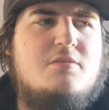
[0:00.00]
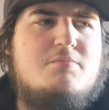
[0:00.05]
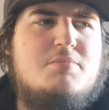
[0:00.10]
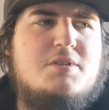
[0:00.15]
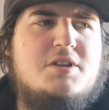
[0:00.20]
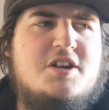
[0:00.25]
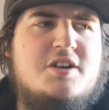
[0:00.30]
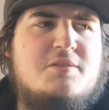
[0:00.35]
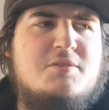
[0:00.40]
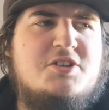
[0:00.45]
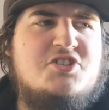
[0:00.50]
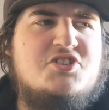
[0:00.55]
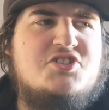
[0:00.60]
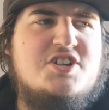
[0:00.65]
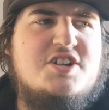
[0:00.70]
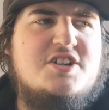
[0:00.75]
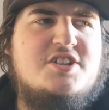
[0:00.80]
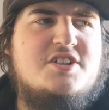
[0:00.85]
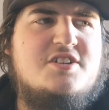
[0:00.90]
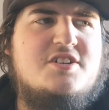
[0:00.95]
but I am going to
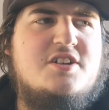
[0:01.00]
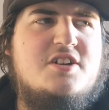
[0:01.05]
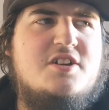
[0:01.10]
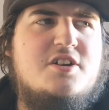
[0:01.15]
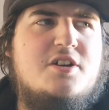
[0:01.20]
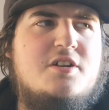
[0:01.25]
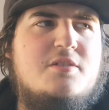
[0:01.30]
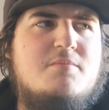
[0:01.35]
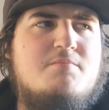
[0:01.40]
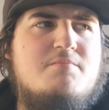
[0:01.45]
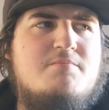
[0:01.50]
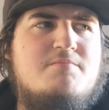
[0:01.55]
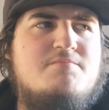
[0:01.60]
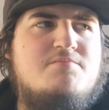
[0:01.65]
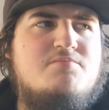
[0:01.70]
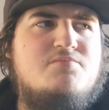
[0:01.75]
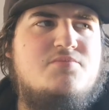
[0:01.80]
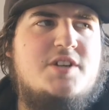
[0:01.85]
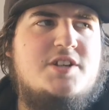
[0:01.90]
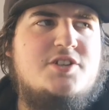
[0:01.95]
say that I
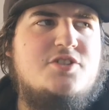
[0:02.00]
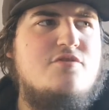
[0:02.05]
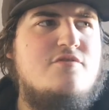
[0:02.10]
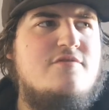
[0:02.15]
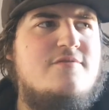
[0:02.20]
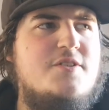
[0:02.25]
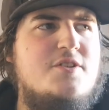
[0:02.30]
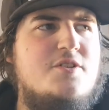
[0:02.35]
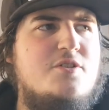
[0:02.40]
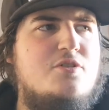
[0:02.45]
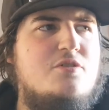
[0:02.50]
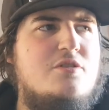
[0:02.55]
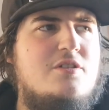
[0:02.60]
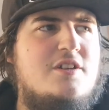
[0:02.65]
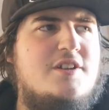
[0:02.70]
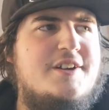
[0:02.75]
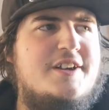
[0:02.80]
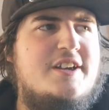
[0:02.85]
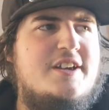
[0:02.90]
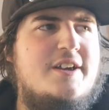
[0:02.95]
do feel
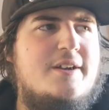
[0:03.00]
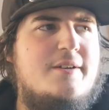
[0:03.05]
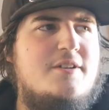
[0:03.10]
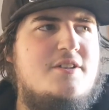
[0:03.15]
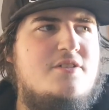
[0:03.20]
like